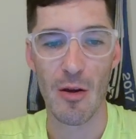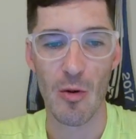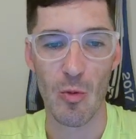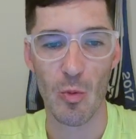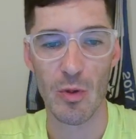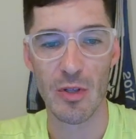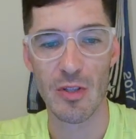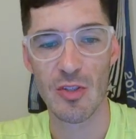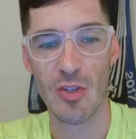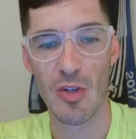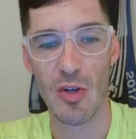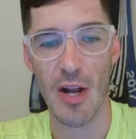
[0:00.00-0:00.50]

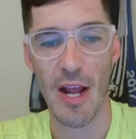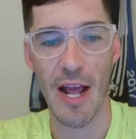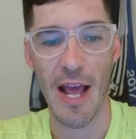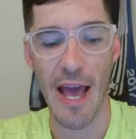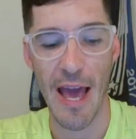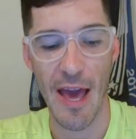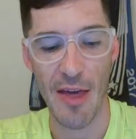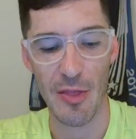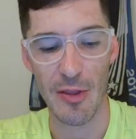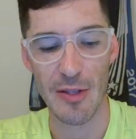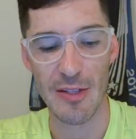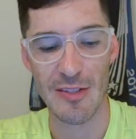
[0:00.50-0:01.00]
Winter
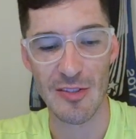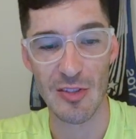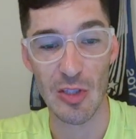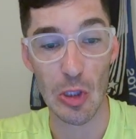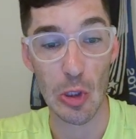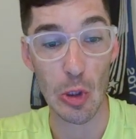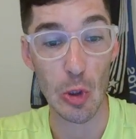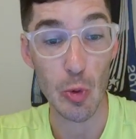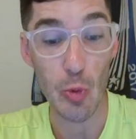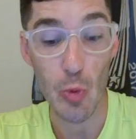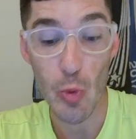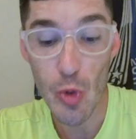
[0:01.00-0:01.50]
athlete is a
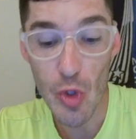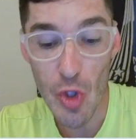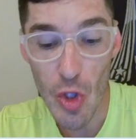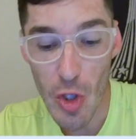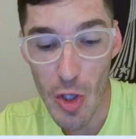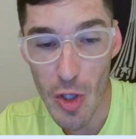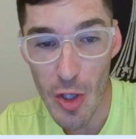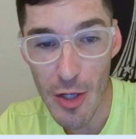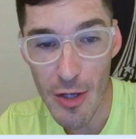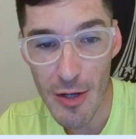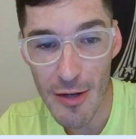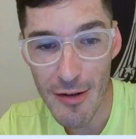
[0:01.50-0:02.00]

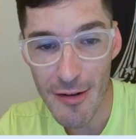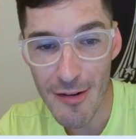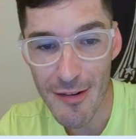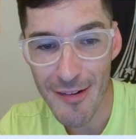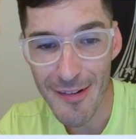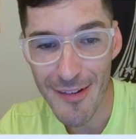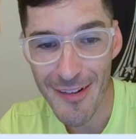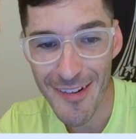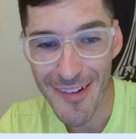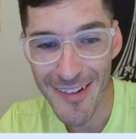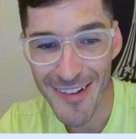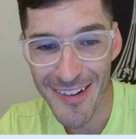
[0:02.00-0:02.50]
loser?
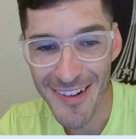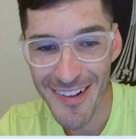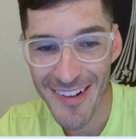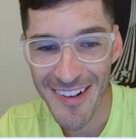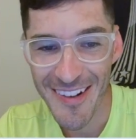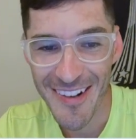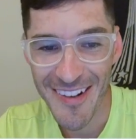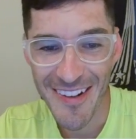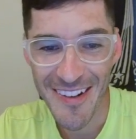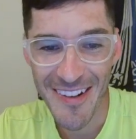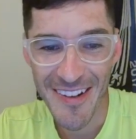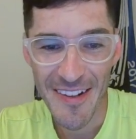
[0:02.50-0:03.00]

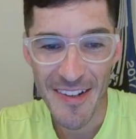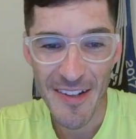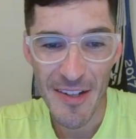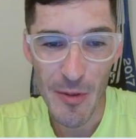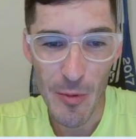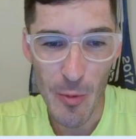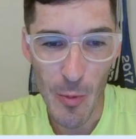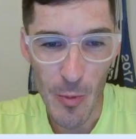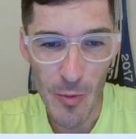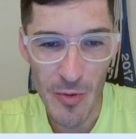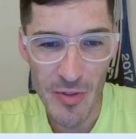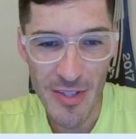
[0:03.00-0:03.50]

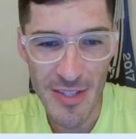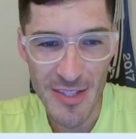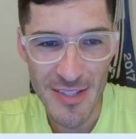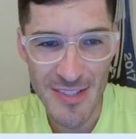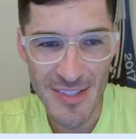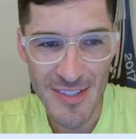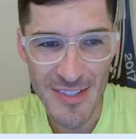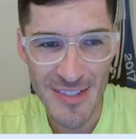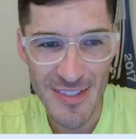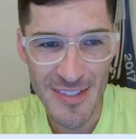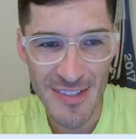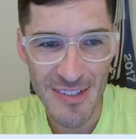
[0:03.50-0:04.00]
What was
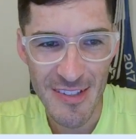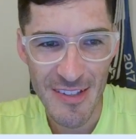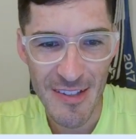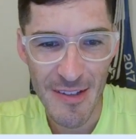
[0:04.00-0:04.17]
this?